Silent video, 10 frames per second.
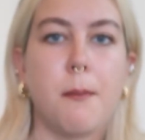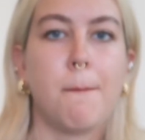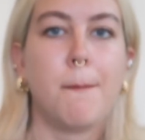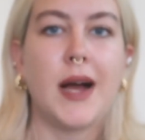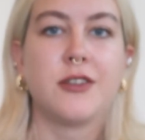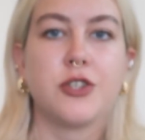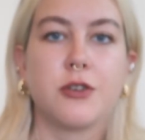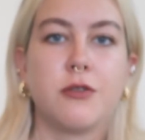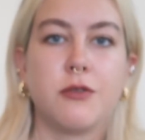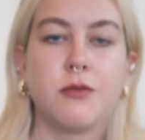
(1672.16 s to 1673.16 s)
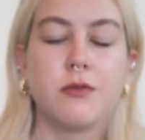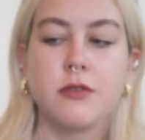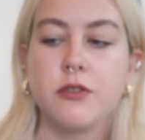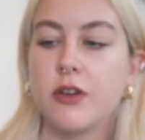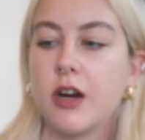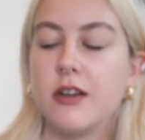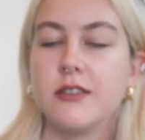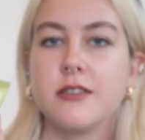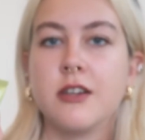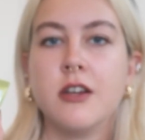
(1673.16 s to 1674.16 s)
magical, you
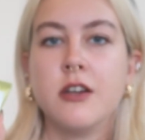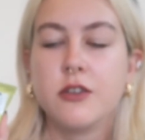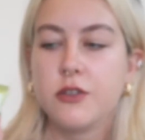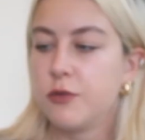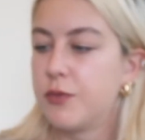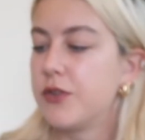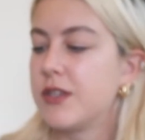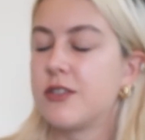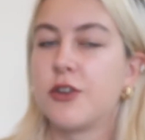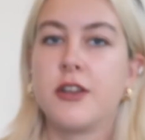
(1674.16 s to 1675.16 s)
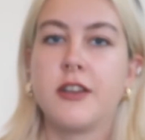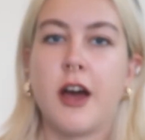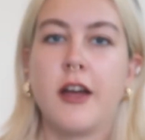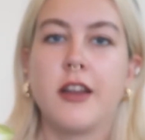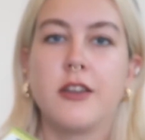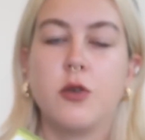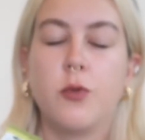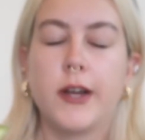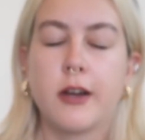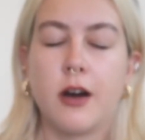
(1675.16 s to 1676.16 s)
guys. You put this on at night and you
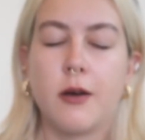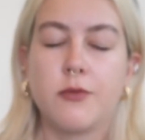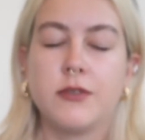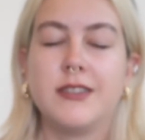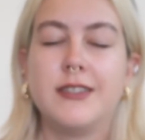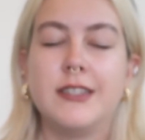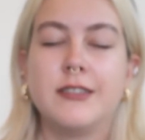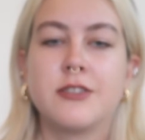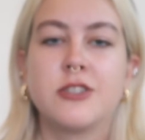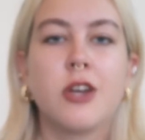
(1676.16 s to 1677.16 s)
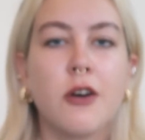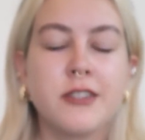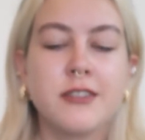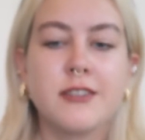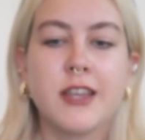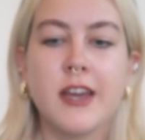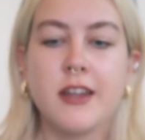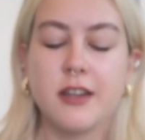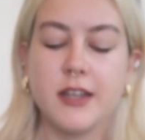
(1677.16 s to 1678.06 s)
wake up with the softest skin.